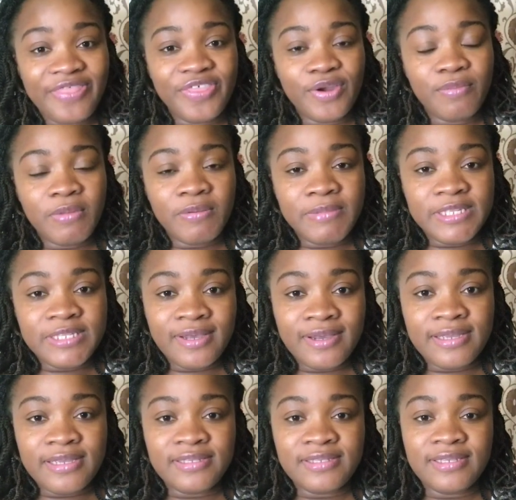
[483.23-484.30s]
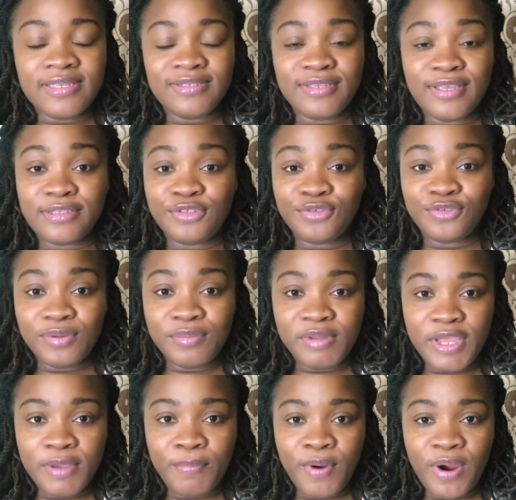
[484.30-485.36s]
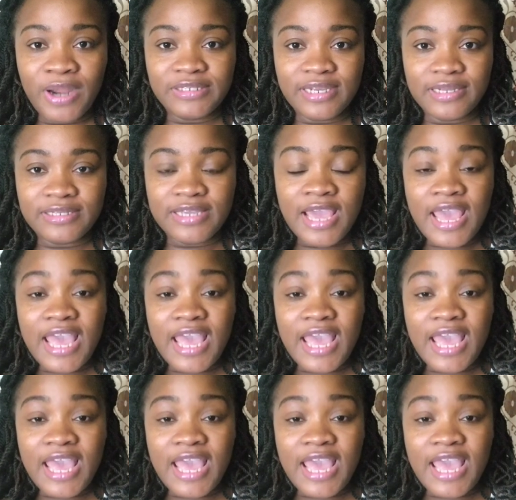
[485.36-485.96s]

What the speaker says: a thermometer is extremely important.